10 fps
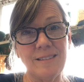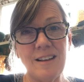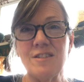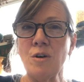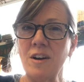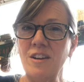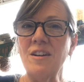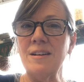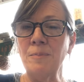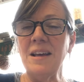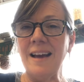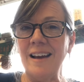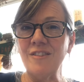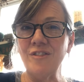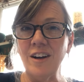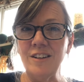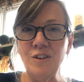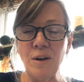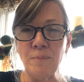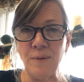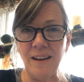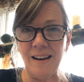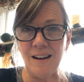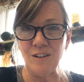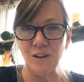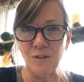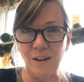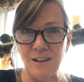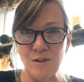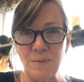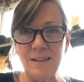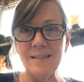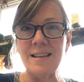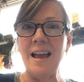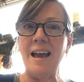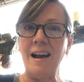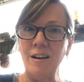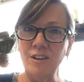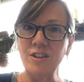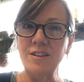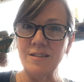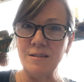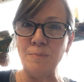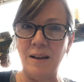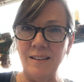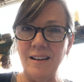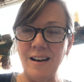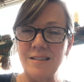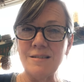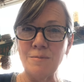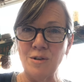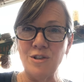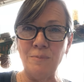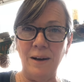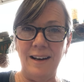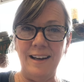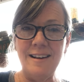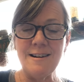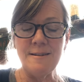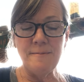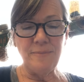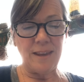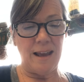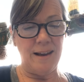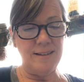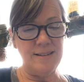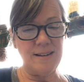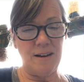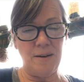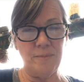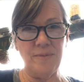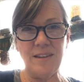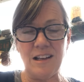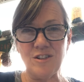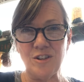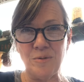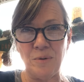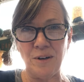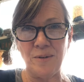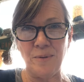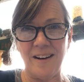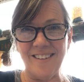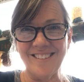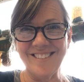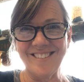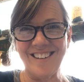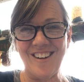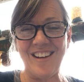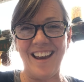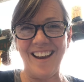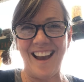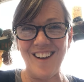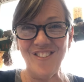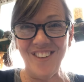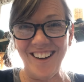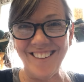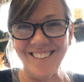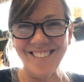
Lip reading: So it'll be kind of fun. You can plan out your arrangements, how you're going to spend the customer's money, and that should work well. Okay, have fun.